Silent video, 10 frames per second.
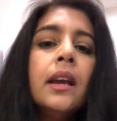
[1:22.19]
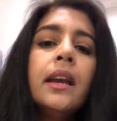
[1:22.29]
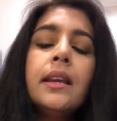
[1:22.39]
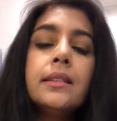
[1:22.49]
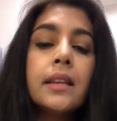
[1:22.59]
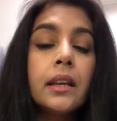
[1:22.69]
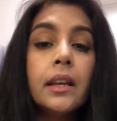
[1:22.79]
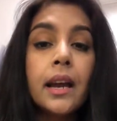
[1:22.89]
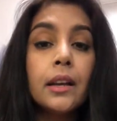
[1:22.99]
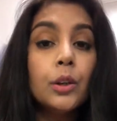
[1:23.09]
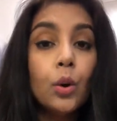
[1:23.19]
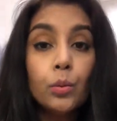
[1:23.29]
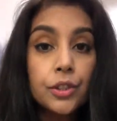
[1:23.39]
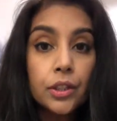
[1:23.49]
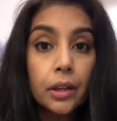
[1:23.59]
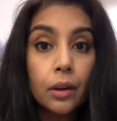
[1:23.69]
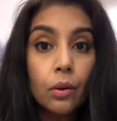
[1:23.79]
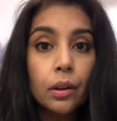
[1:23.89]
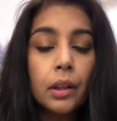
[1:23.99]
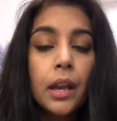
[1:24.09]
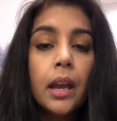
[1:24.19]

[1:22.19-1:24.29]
he said he had no vision at all.